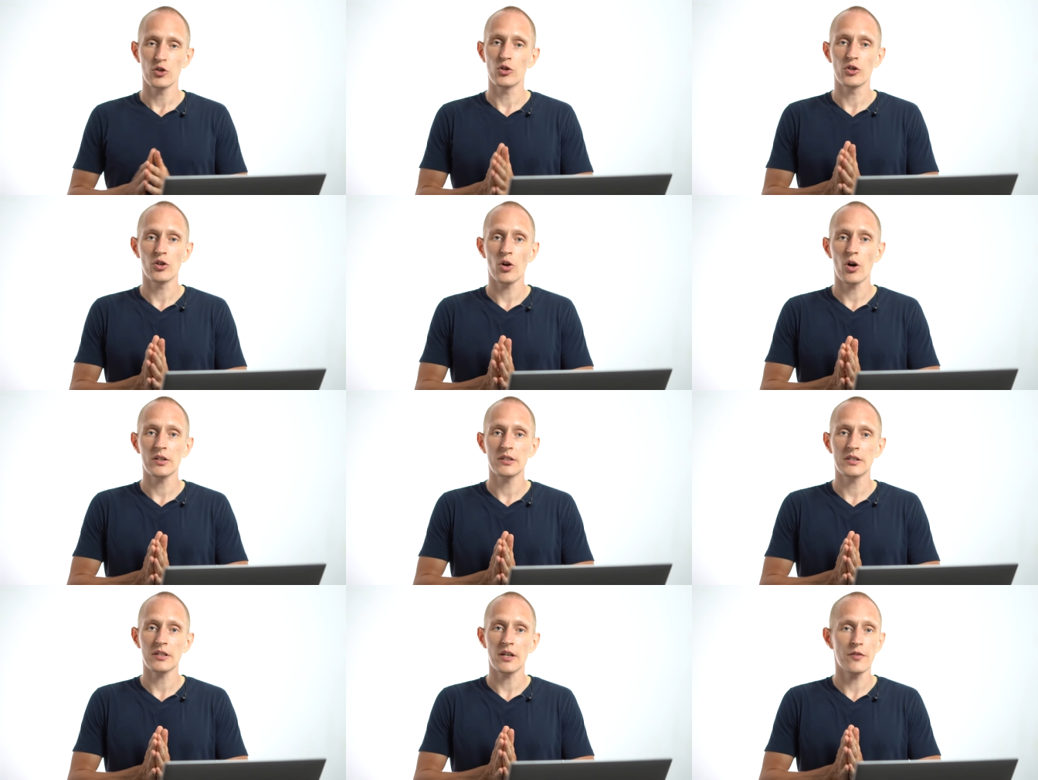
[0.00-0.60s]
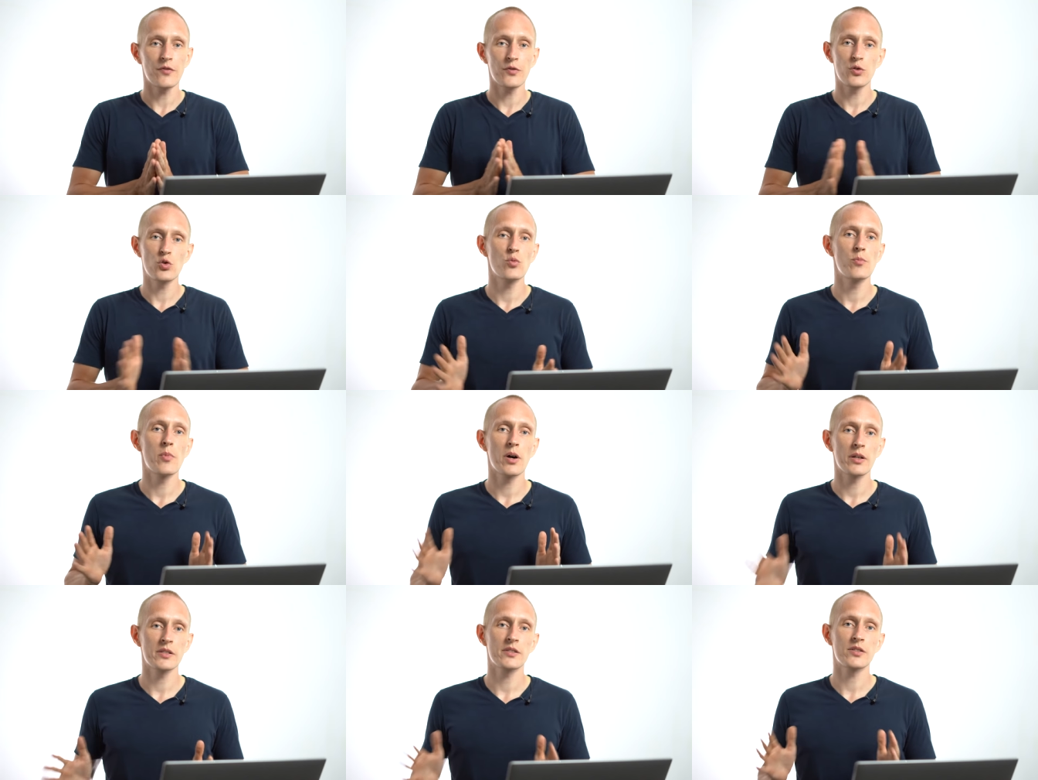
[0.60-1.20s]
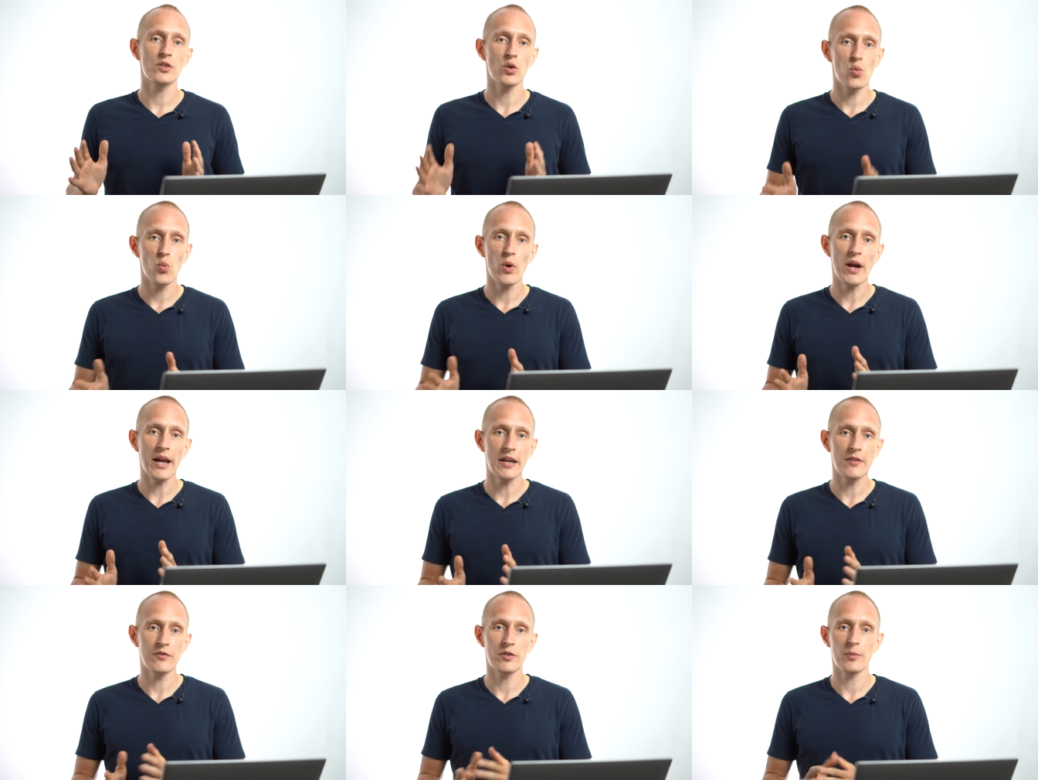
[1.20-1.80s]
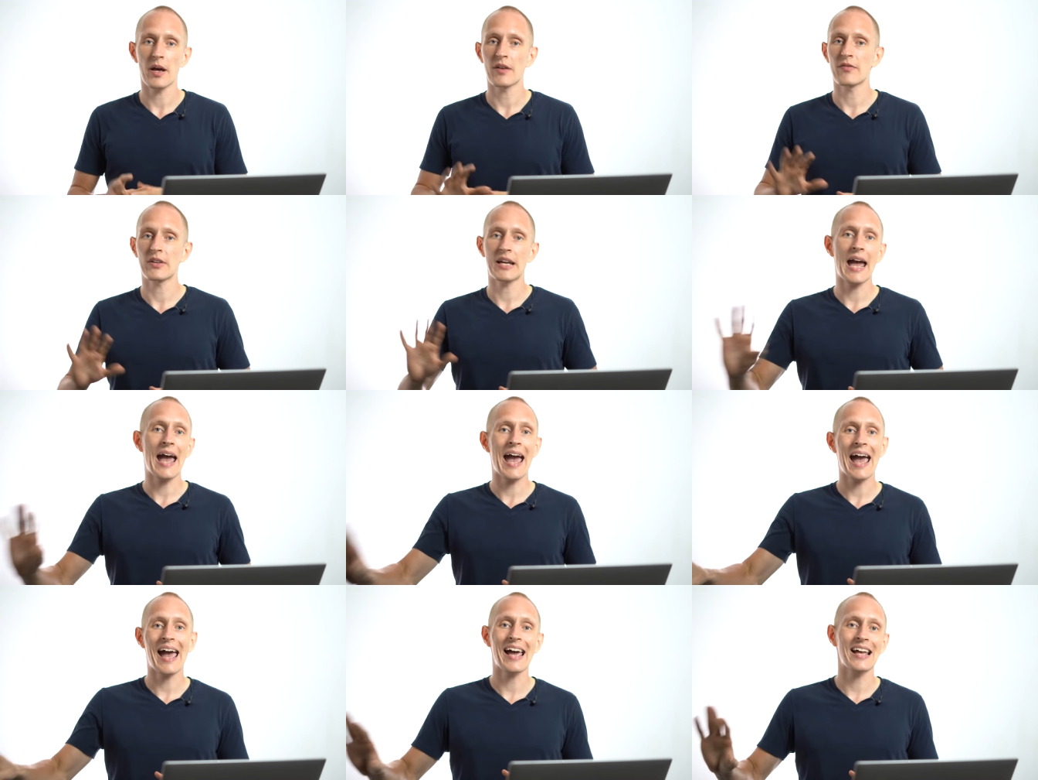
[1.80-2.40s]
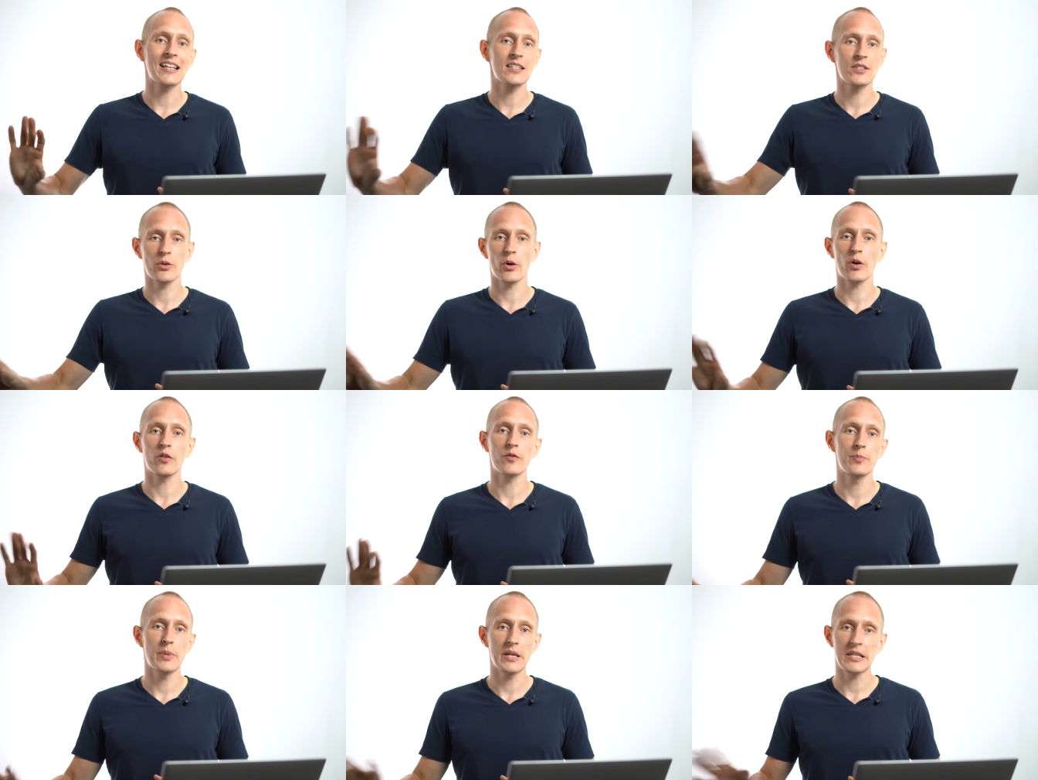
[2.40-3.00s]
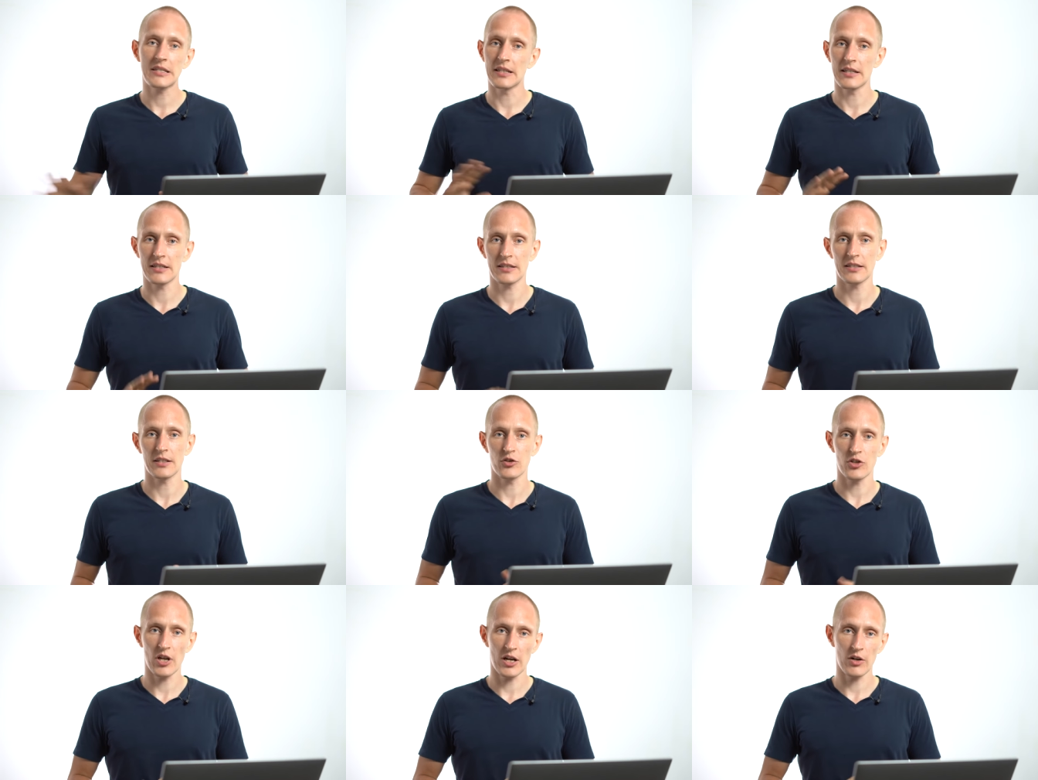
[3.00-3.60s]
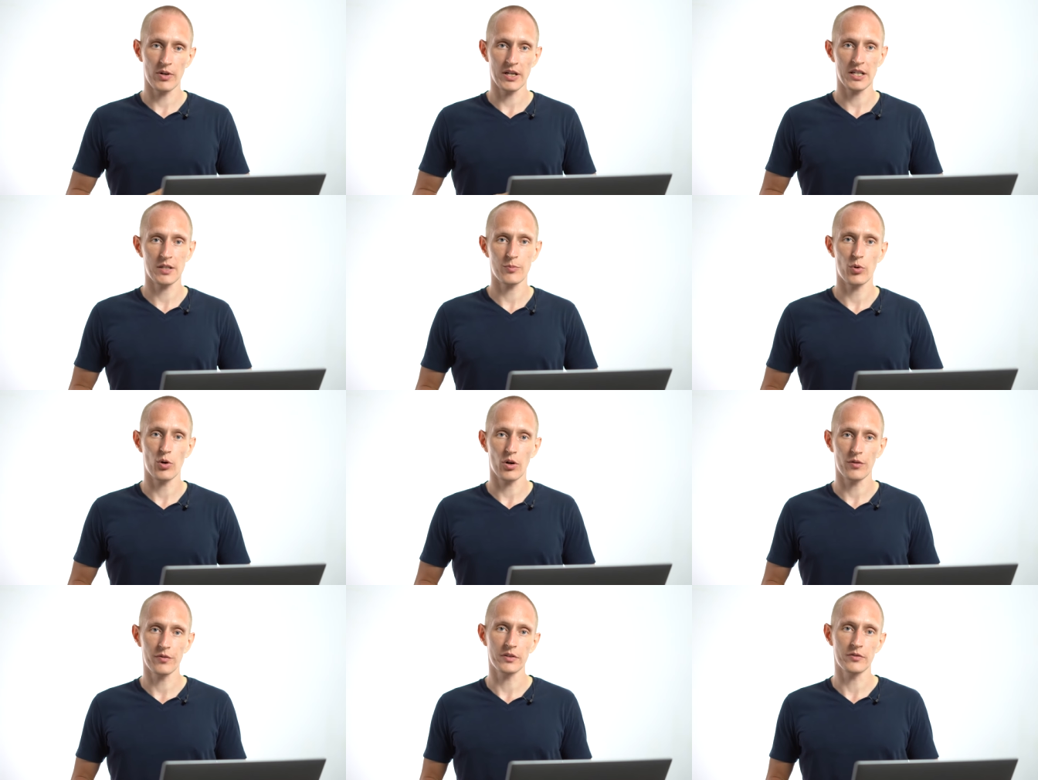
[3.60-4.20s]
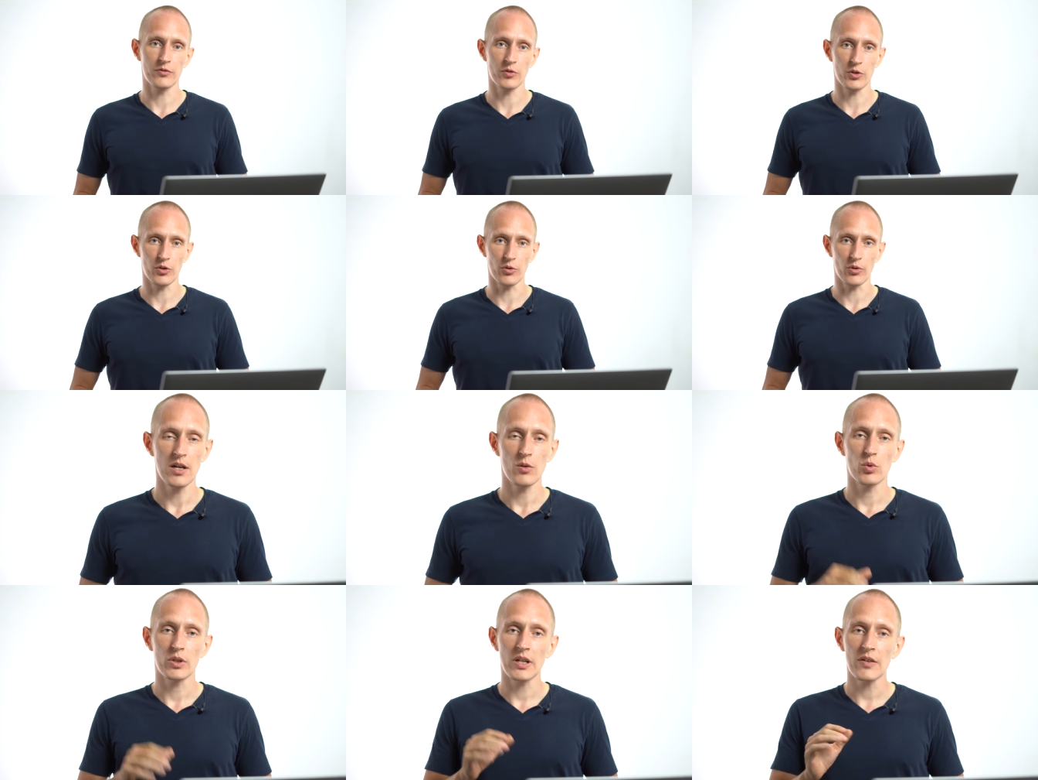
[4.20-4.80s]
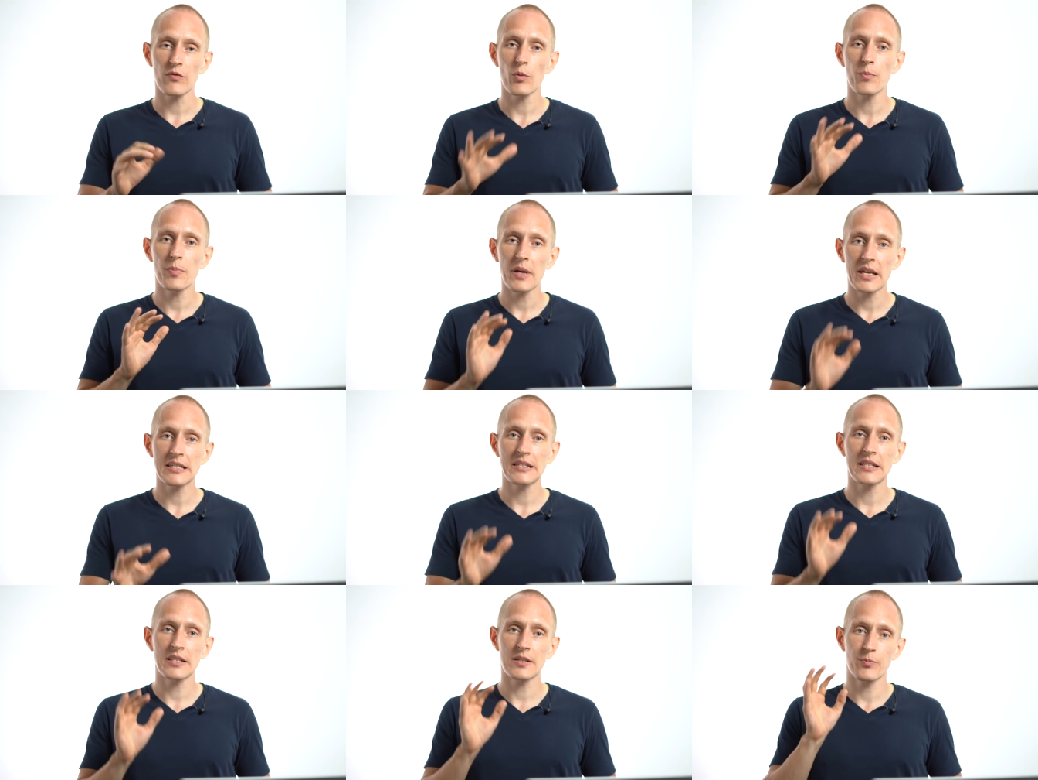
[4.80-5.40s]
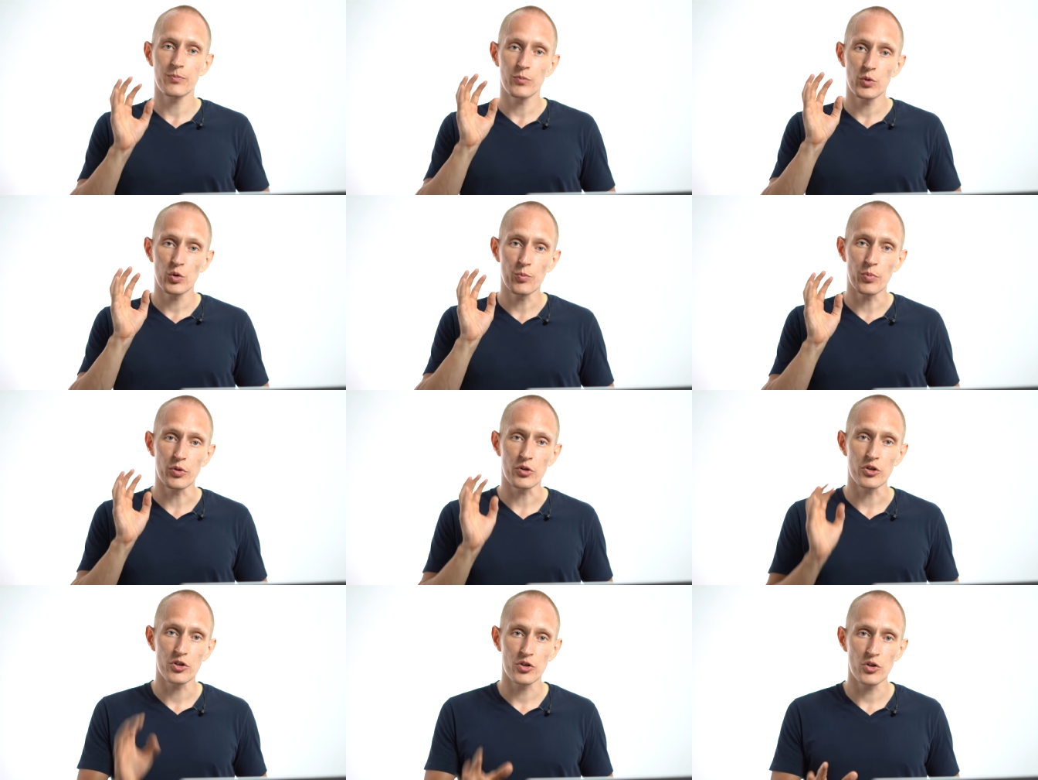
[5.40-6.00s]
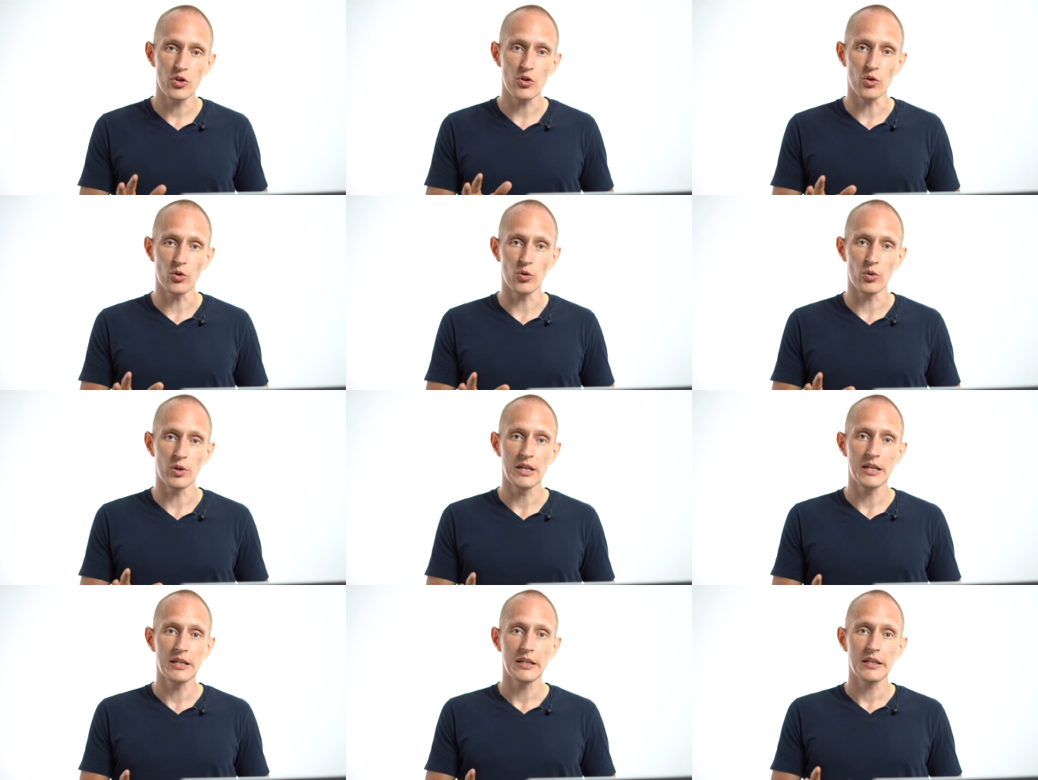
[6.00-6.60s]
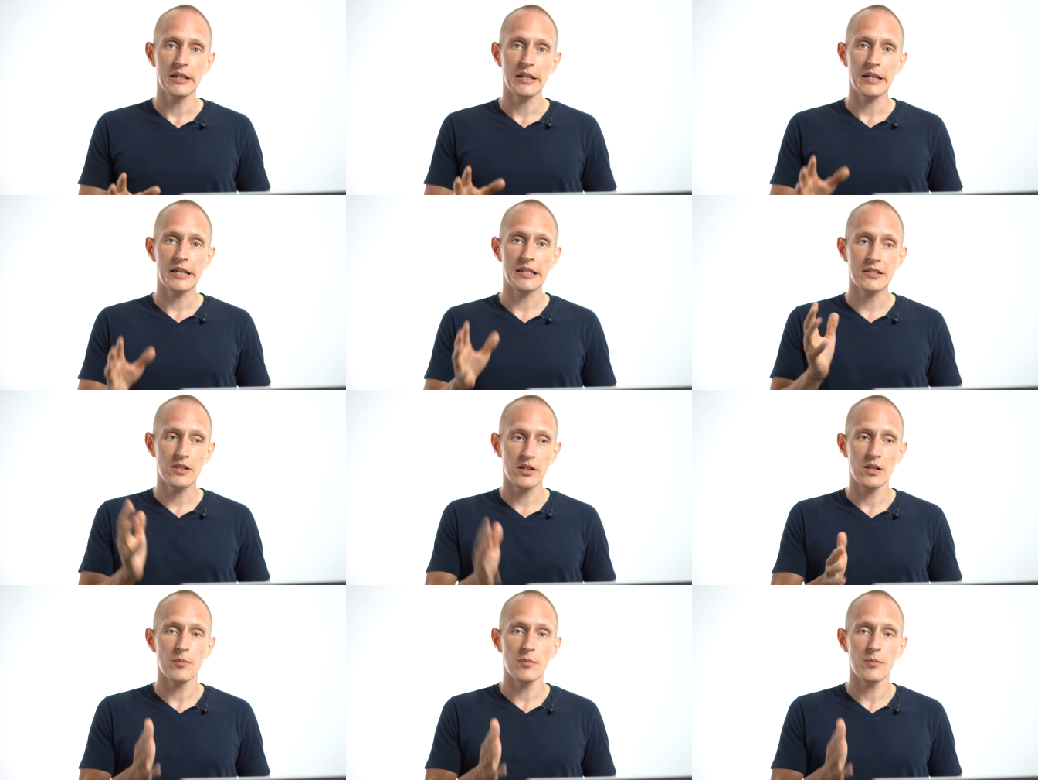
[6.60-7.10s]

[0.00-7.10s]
You're not a few months away from having a hands off business that generates profit for you. Whatever business you pursue is going